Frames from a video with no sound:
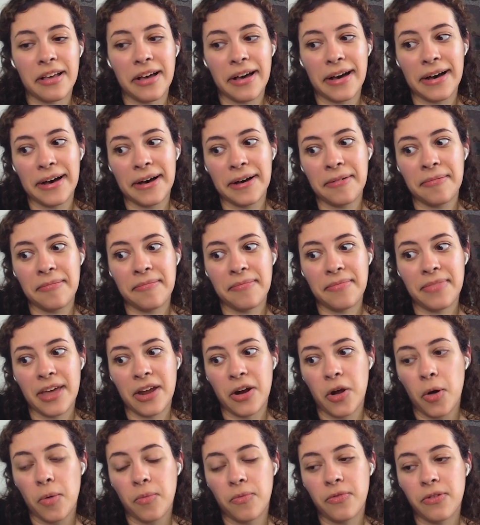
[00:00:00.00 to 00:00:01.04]
um, then
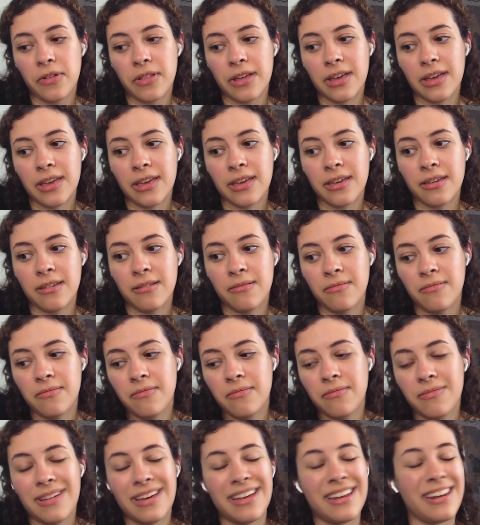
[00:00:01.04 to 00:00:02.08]
hopefully
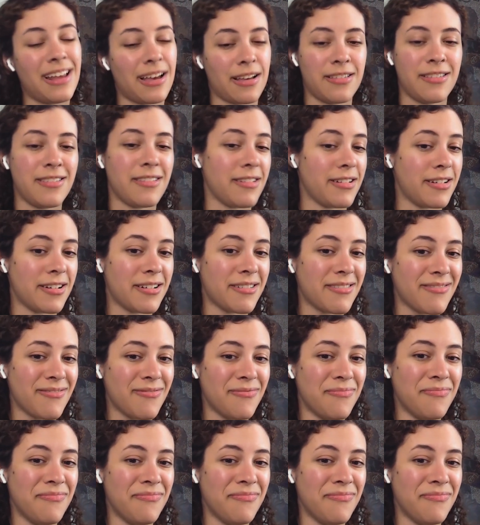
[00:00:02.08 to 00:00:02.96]
next year.